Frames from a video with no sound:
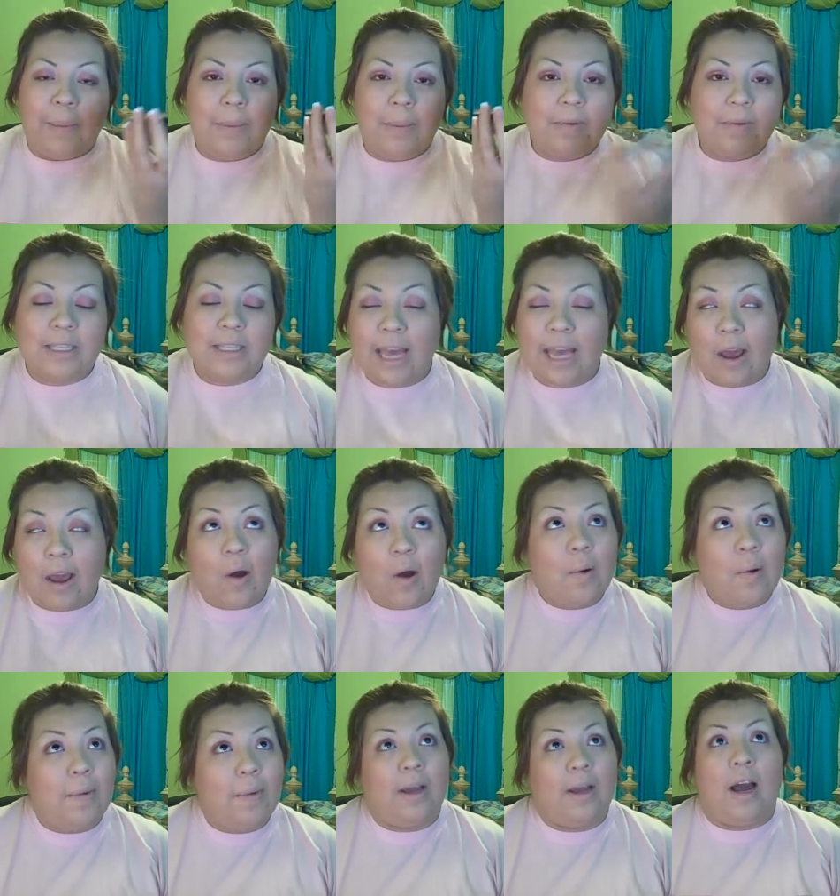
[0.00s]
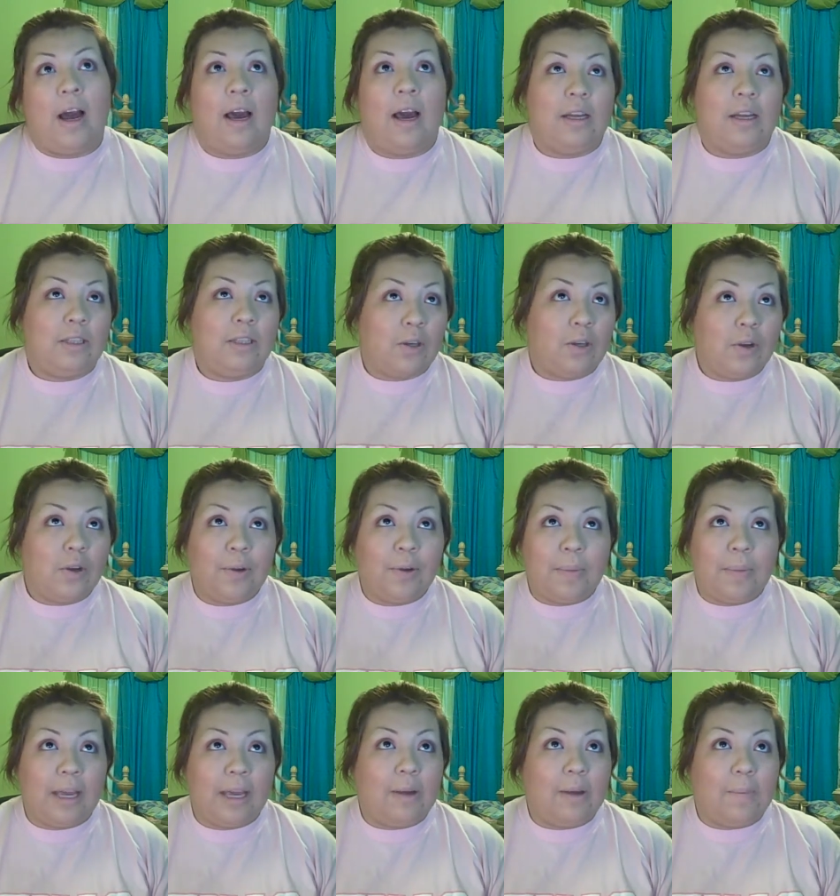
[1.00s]
people say, oh my god, throw
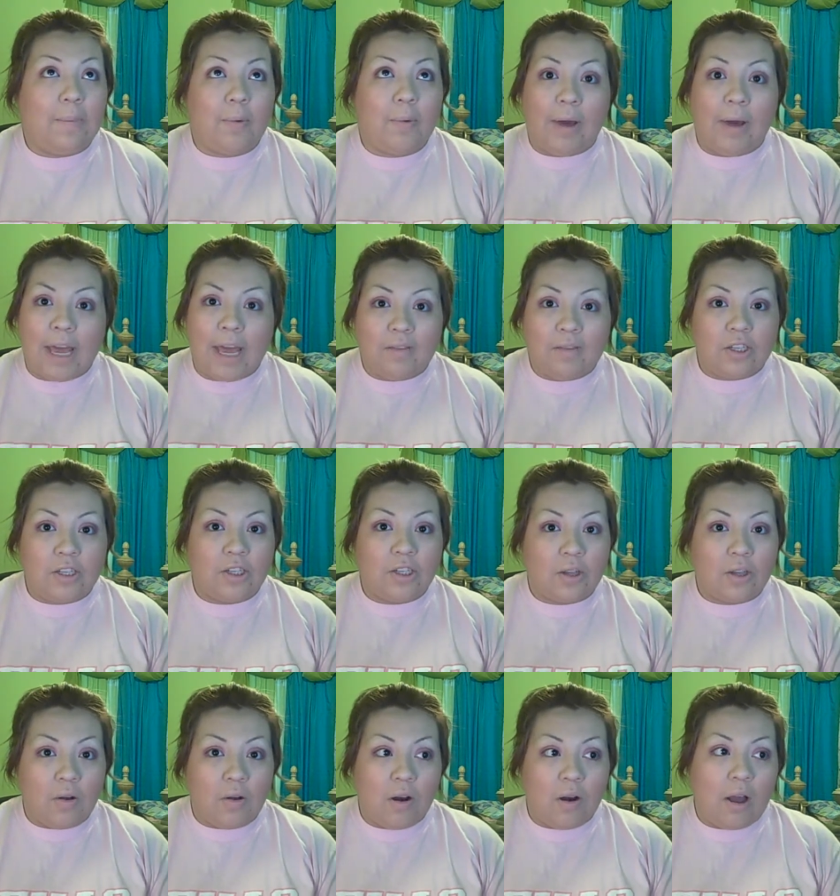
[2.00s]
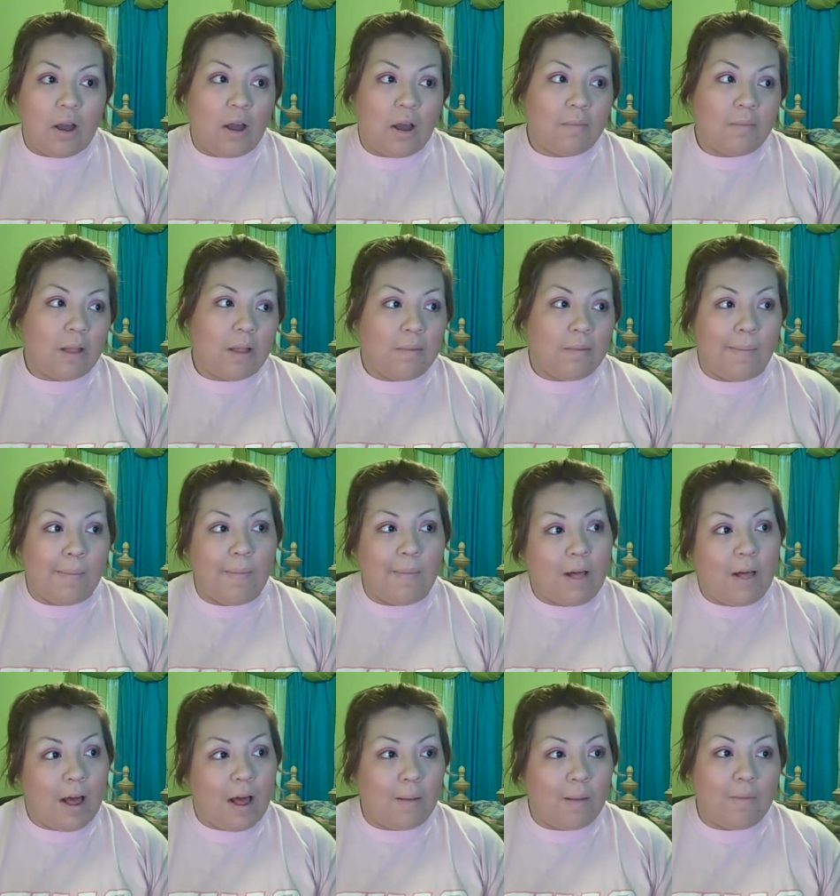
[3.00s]
your makeup away after so long, blah, blah,
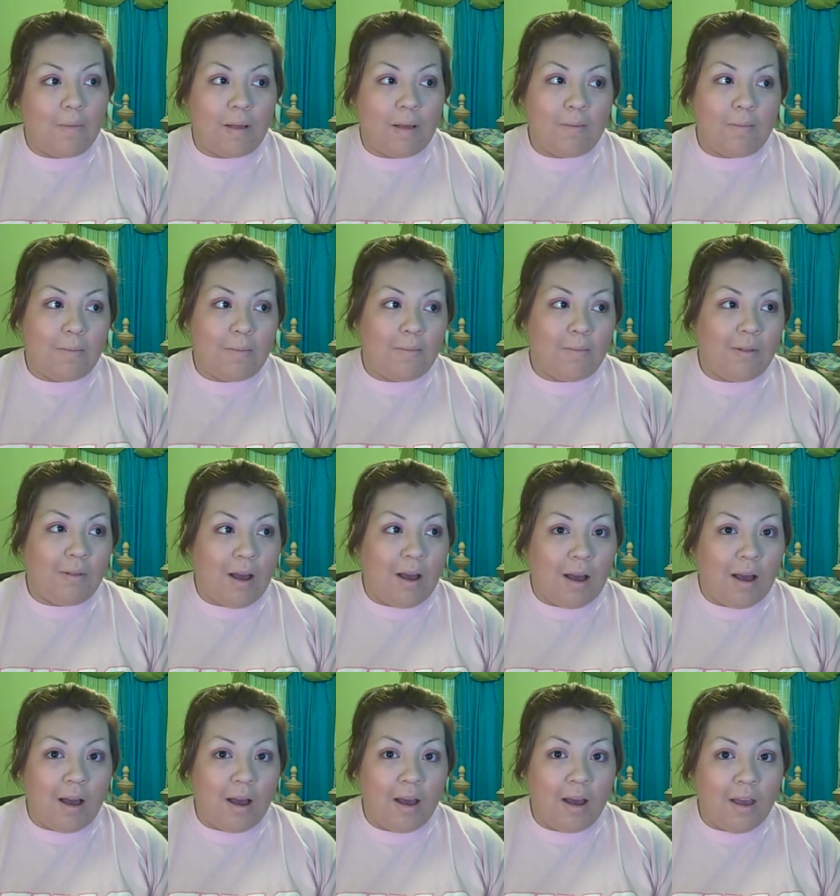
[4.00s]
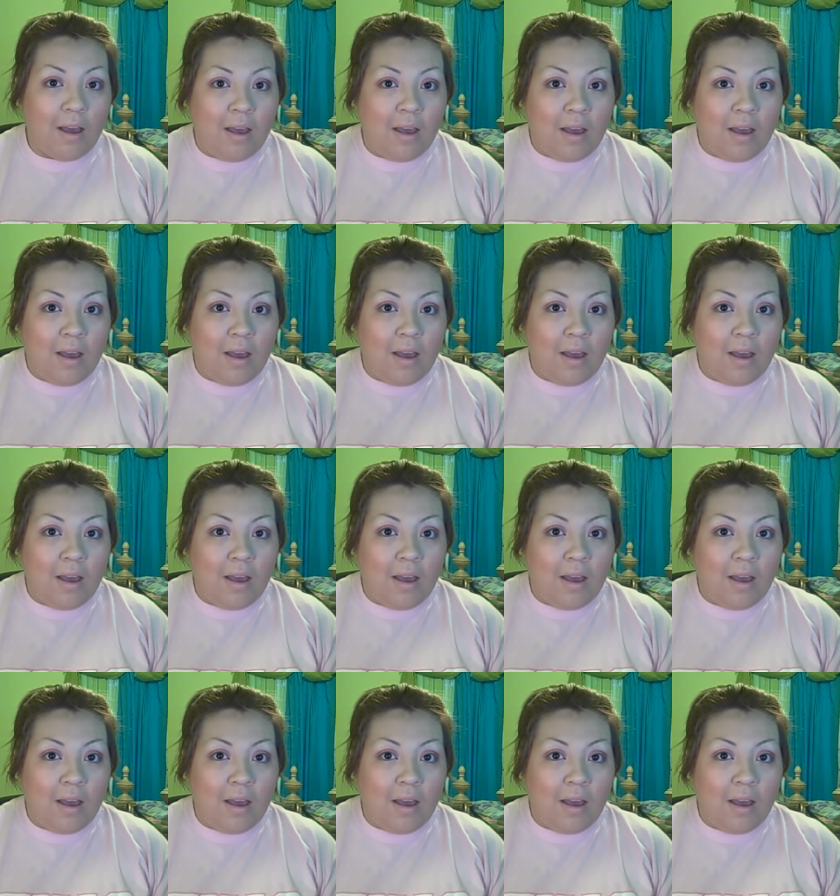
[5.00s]
blah, blah, blah, blah.